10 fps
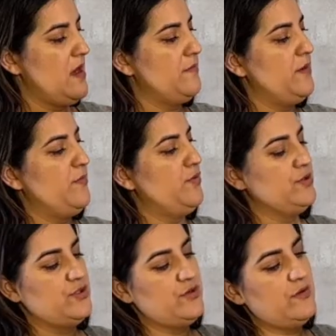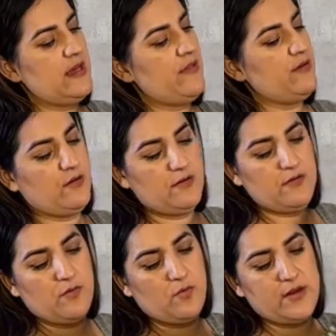I'm going to put 2 together,
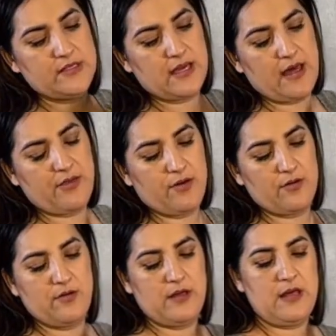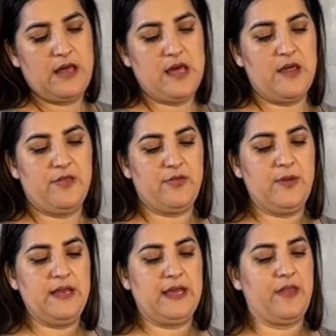1 together, and
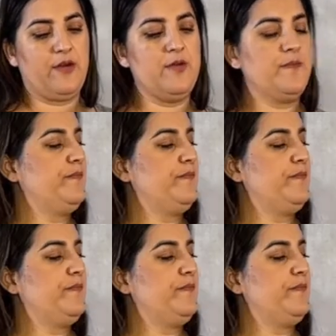3 together.